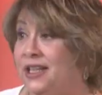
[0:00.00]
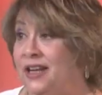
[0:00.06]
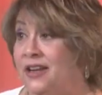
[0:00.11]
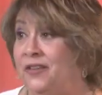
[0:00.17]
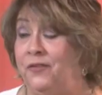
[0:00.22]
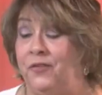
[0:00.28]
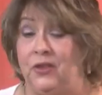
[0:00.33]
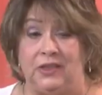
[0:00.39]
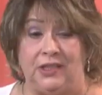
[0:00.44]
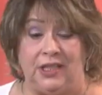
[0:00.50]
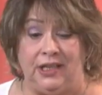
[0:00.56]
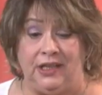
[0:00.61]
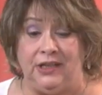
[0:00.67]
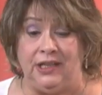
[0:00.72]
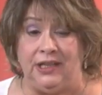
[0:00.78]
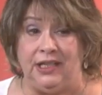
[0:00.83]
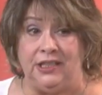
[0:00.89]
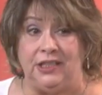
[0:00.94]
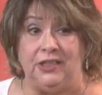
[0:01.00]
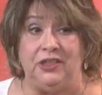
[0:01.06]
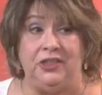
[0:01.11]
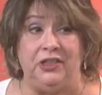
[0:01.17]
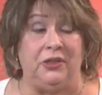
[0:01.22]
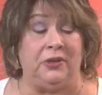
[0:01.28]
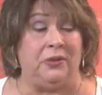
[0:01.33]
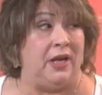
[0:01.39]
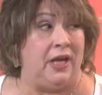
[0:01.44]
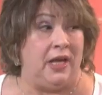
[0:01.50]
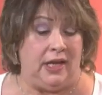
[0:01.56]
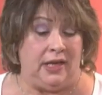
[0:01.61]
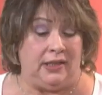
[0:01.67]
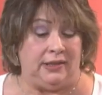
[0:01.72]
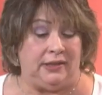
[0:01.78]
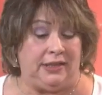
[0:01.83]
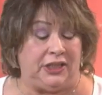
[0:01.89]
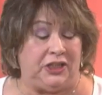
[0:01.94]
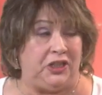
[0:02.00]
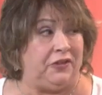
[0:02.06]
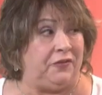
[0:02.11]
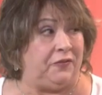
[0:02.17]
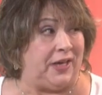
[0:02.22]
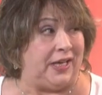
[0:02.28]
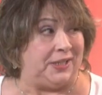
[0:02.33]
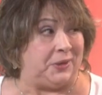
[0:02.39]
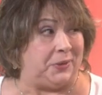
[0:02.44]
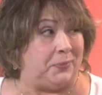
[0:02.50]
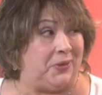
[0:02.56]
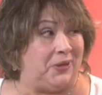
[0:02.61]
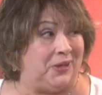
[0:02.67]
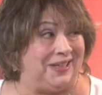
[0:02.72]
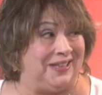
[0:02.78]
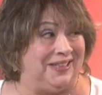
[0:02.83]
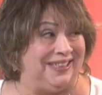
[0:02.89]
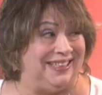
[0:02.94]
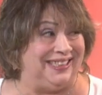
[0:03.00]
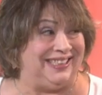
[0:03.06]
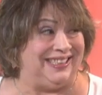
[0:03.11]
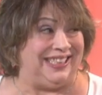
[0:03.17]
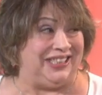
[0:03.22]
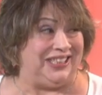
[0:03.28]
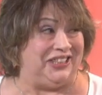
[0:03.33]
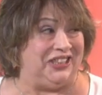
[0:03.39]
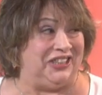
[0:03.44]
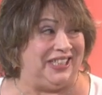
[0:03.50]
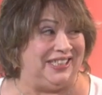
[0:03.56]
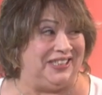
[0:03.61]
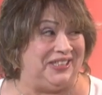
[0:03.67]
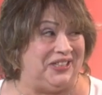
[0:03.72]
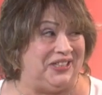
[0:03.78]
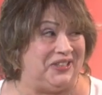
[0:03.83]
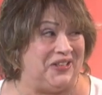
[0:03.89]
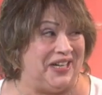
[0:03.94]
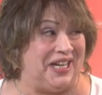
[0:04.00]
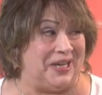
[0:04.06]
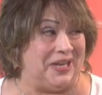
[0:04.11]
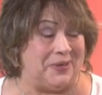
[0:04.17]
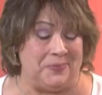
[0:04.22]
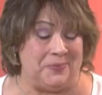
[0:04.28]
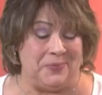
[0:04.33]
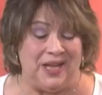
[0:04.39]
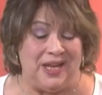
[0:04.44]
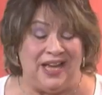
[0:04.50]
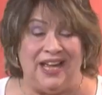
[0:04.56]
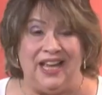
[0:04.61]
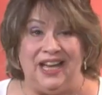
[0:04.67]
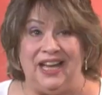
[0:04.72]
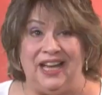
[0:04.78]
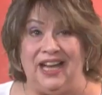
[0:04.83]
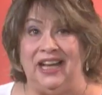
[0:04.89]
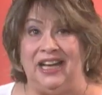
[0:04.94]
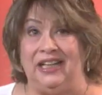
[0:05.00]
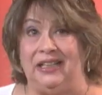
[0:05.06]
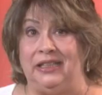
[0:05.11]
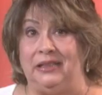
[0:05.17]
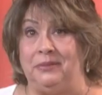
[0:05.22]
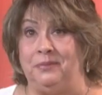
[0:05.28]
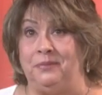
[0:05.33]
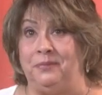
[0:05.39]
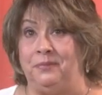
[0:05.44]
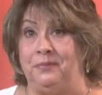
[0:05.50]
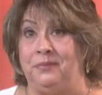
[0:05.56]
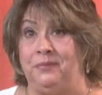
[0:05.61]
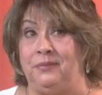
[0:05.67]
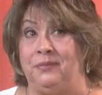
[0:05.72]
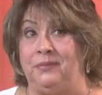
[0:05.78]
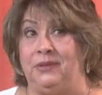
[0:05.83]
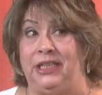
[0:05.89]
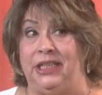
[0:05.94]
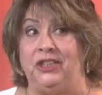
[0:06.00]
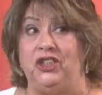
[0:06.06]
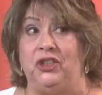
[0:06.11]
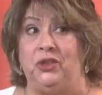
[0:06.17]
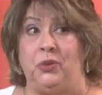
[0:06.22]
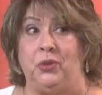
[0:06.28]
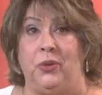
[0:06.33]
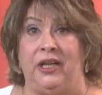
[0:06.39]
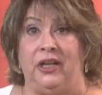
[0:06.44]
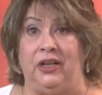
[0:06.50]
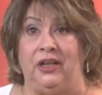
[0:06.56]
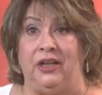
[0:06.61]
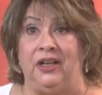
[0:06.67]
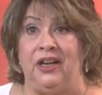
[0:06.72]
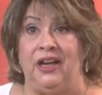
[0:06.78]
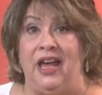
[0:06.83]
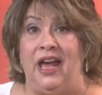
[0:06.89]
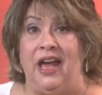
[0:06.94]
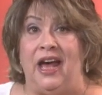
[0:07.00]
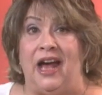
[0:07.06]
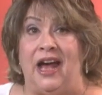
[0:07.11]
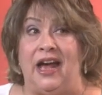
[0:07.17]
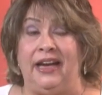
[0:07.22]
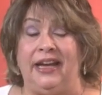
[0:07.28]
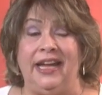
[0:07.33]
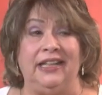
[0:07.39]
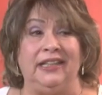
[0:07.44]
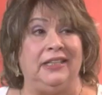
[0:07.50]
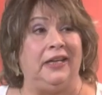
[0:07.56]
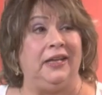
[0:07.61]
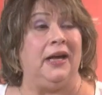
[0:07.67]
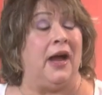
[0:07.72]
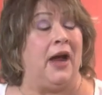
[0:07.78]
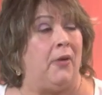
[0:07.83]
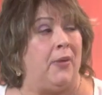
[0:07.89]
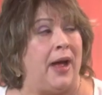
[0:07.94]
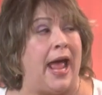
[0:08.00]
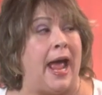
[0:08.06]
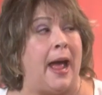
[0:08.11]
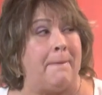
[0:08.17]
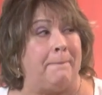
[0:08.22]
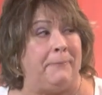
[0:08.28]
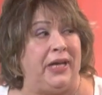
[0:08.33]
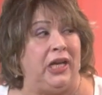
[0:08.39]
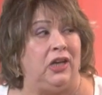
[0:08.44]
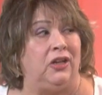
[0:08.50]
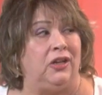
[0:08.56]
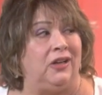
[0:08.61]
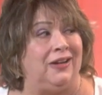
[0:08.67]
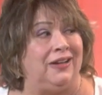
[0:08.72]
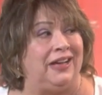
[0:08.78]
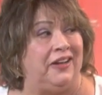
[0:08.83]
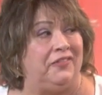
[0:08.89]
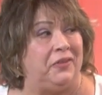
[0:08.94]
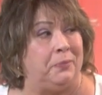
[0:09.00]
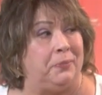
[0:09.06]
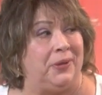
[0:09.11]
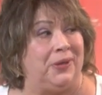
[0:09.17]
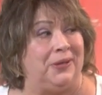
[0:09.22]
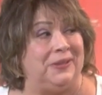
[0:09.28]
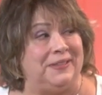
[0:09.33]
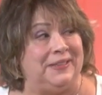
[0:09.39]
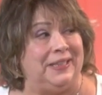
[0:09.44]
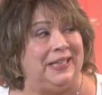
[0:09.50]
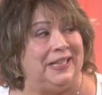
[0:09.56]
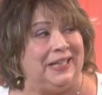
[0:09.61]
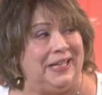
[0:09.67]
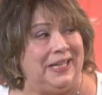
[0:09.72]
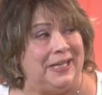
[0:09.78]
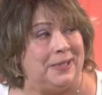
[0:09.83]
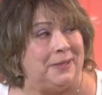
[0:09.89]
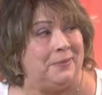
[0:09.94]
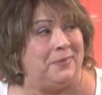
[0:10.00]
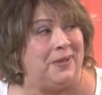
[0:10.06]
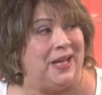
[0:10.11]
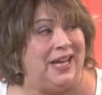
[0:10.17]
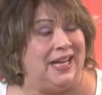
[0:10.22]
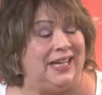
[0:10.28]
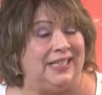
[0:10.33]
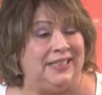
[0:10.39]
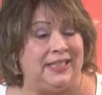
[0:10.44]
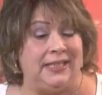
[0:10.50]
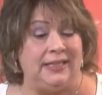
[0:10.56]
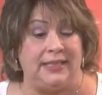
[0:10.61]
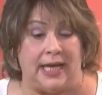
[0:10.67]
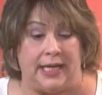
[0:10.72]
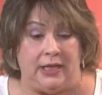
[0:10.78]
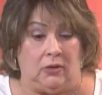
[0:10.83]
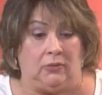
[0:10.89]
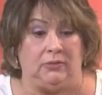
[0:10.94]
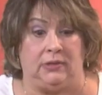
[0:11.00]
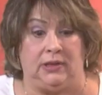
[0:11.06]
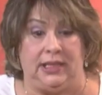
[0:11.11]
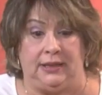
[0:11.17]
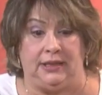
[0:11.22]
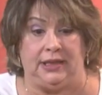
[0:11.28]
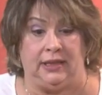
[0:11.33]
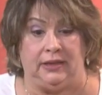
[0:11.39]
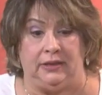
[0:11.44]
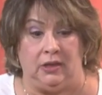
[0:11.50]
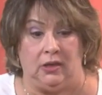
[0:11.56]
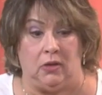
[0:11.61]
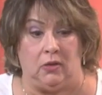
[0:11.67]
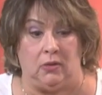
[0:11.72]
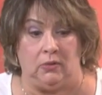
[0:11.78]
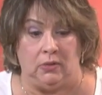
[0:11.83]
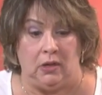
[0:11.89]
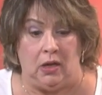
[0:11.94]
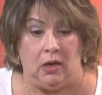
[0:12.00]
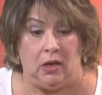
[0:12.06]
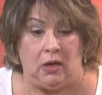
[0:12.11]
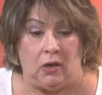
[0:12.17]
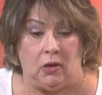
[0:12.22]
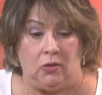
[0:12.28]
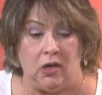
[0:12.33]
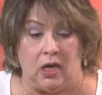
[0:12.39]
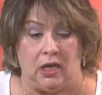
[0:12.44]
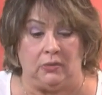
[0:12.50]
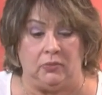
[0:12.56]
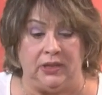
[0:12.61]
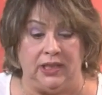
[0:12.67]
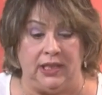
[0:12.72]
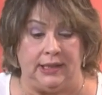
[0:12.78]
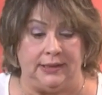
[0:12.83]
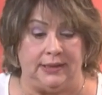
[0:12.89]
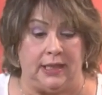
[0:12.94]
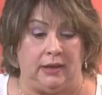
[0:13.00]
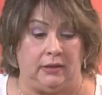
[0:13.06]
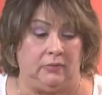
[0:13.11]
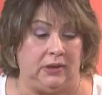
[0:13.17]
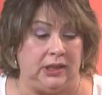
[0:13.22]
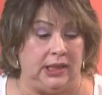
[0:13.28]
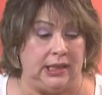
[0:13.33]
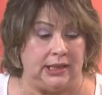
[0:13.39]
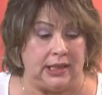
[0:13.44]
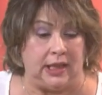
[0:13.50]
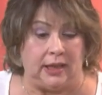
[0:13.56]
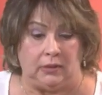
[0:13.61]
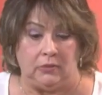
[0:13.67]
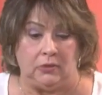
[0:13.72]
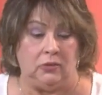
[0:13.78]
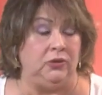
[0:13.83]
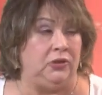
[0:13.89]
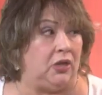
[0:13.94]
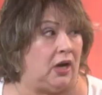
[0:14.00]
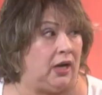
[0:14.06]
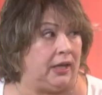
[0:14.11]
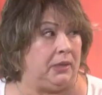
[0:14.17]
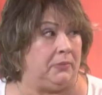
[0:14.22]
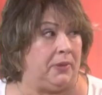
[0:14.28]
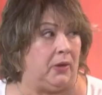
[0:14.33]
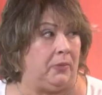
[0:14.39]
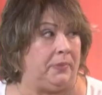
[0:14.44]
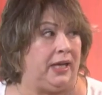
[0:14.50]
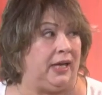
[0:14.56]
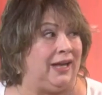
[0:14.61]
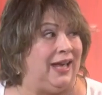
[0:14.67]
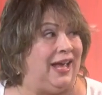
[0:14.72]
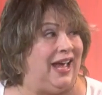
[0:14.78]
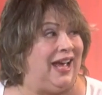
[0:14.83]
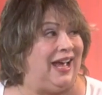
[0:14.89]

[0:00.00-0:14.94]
there the first thing you need to do ditch your Facebook, ditch your Instagram, um, ditch Twitter. I can't tell you how happier of a person I am mm-hmm. since I don't sit there and go, oh God, what they saying? What they saying? Who's talking yeah. about me?